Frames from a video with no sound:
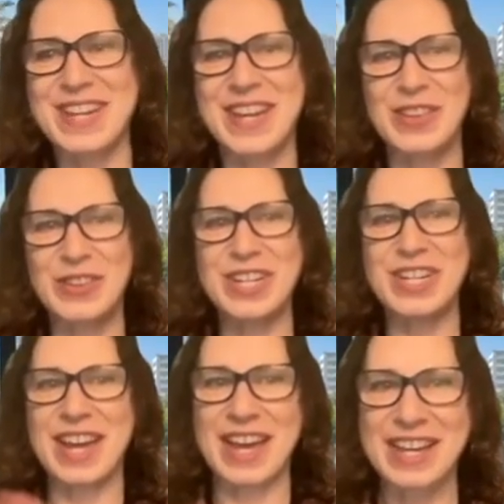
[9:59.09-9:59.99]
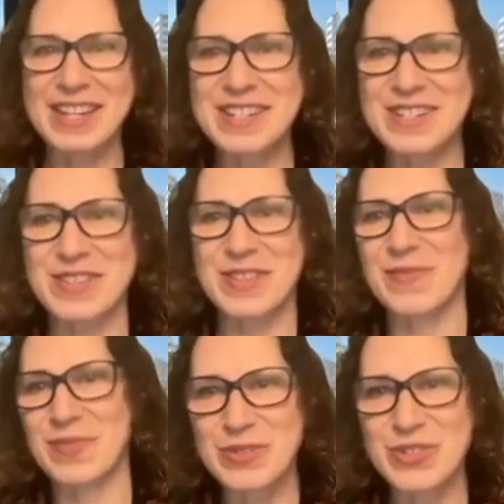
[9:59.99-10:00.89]
t- and, looking ahead into the
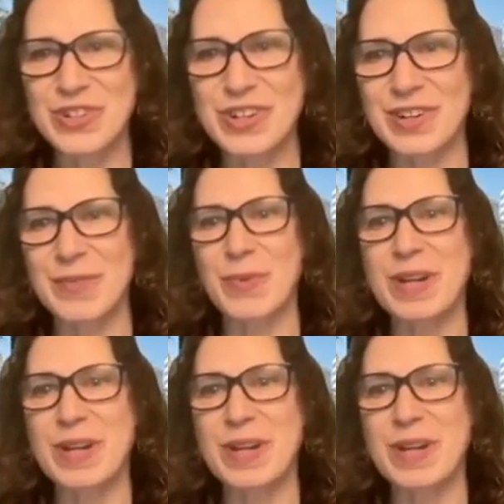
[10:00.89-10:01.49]
future.